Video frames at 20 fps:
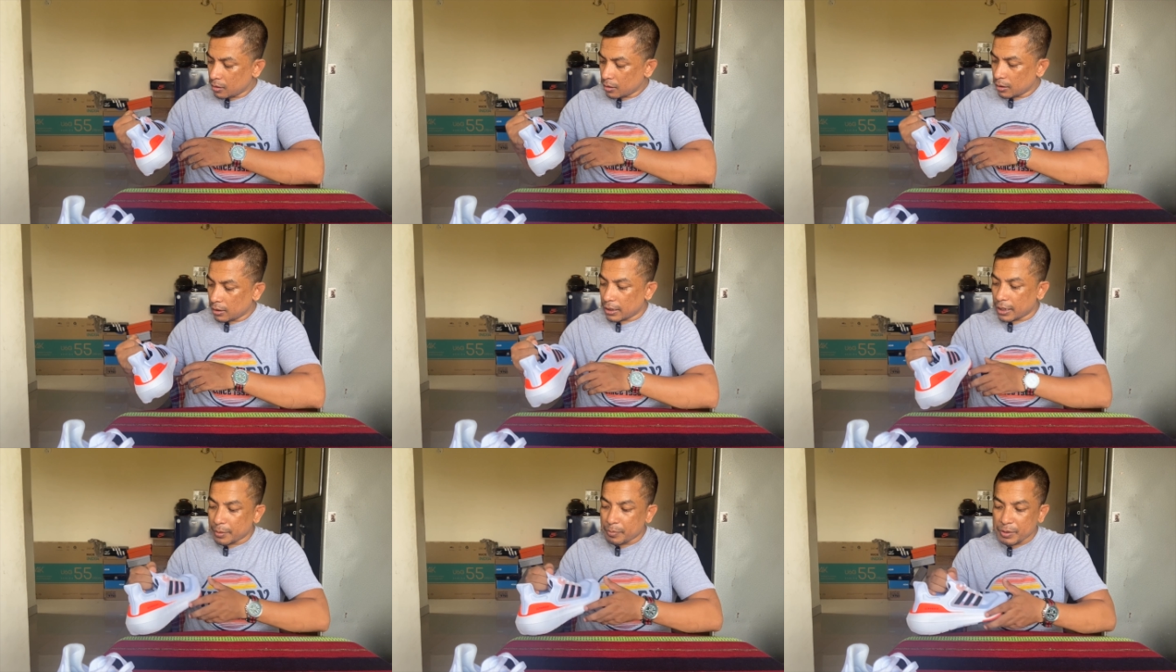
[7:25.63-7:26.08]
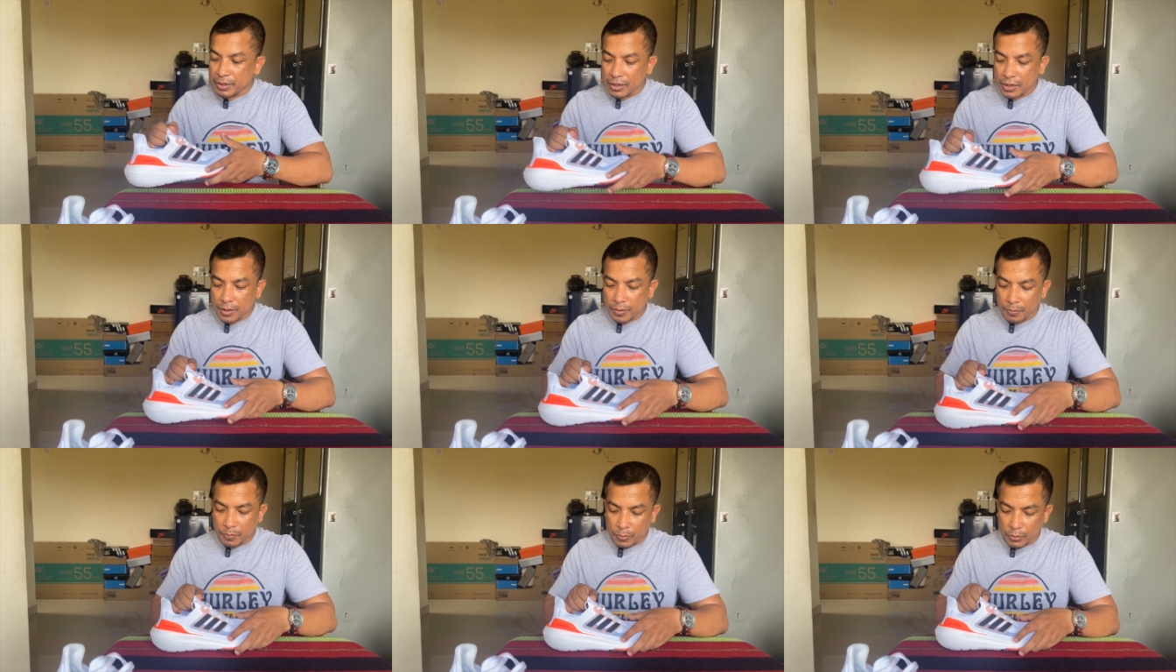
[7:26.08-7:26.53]
let me
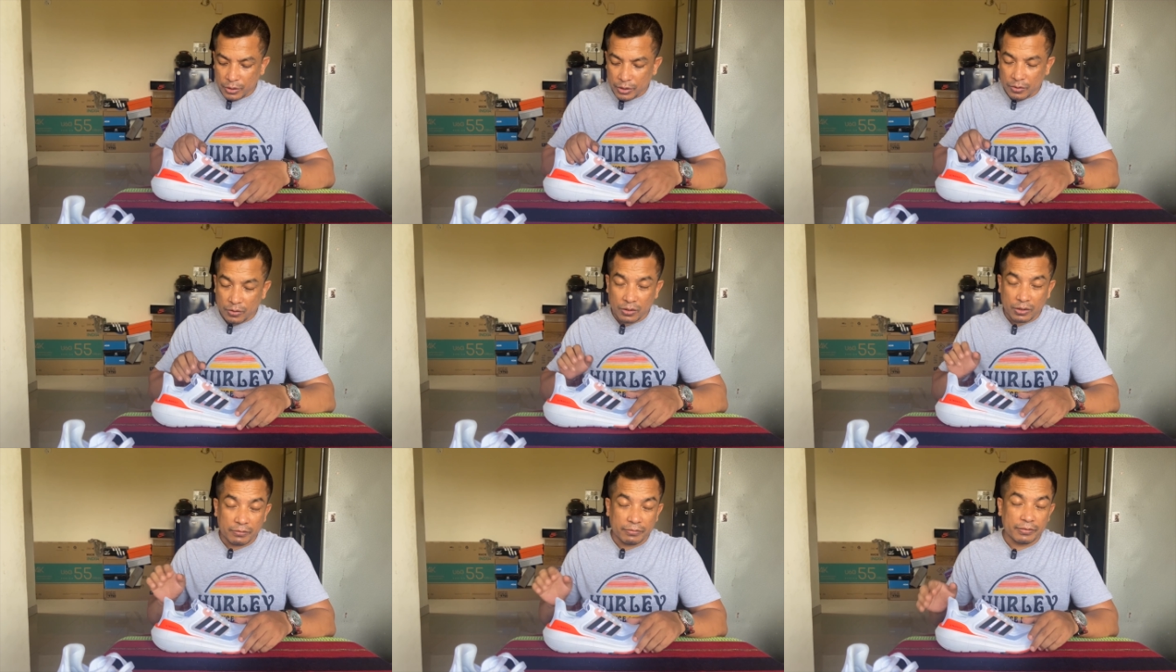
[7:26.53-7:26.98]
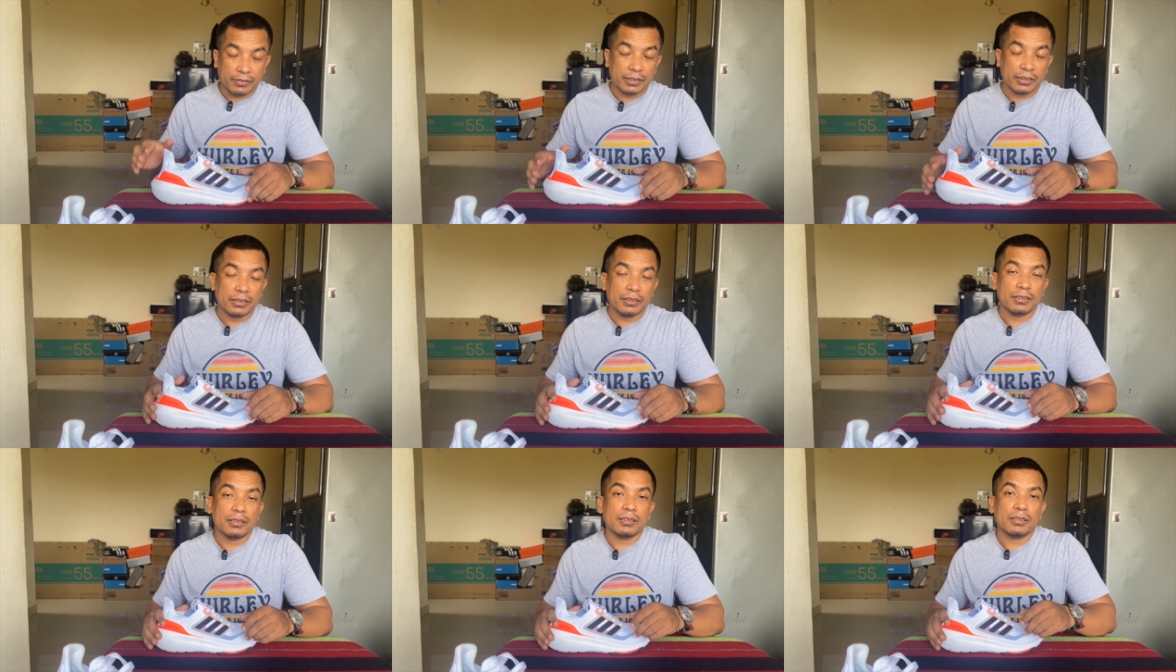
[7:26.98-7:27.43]
just put it on the
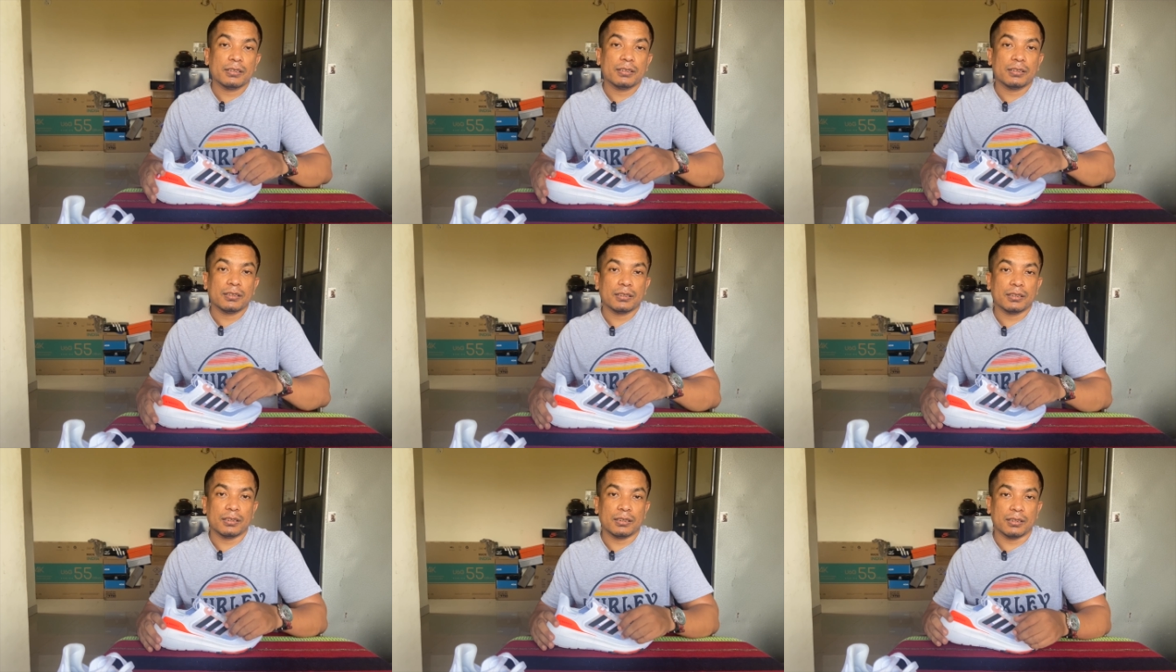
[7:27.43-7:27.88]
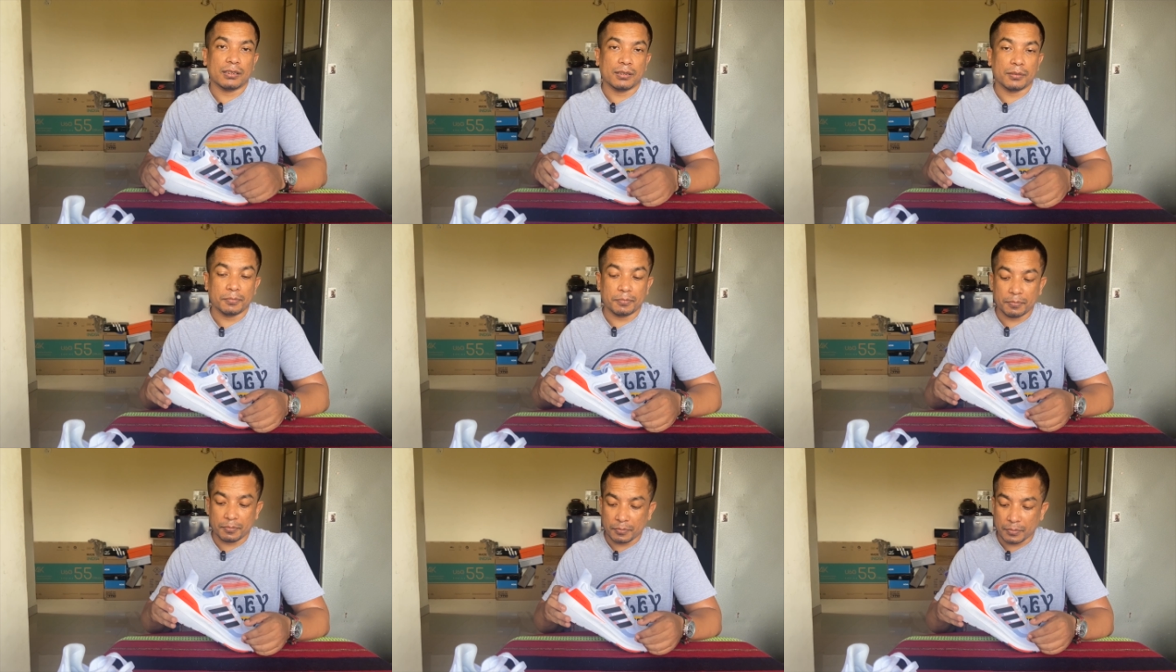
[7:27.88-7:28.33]
feed,
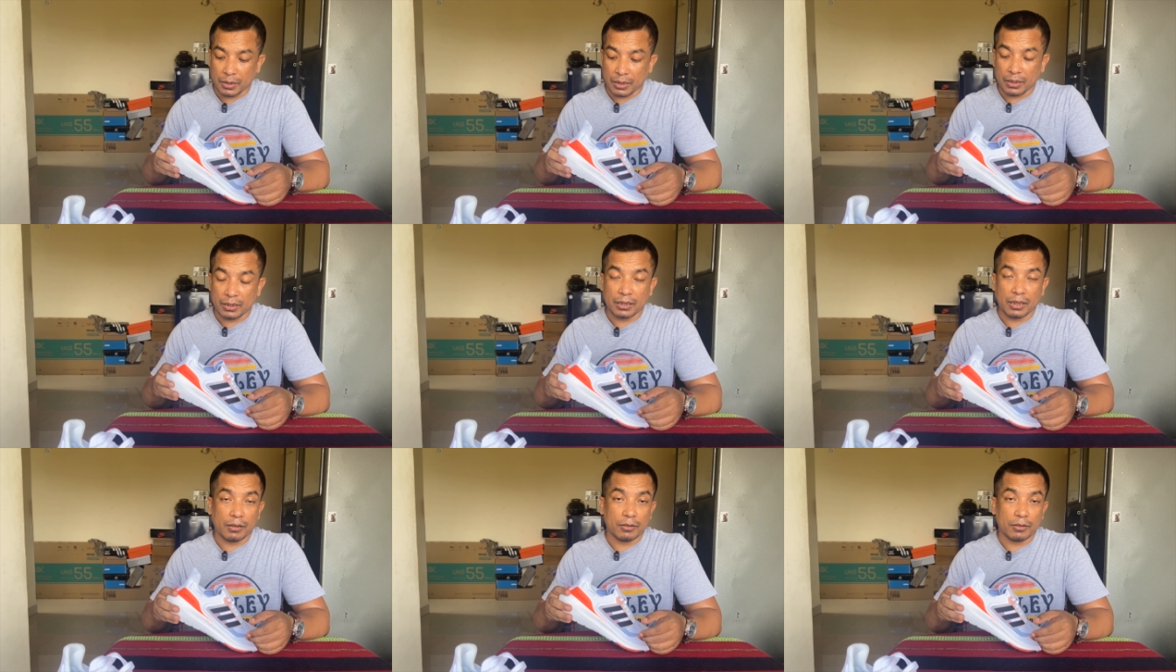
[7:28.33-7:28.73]
and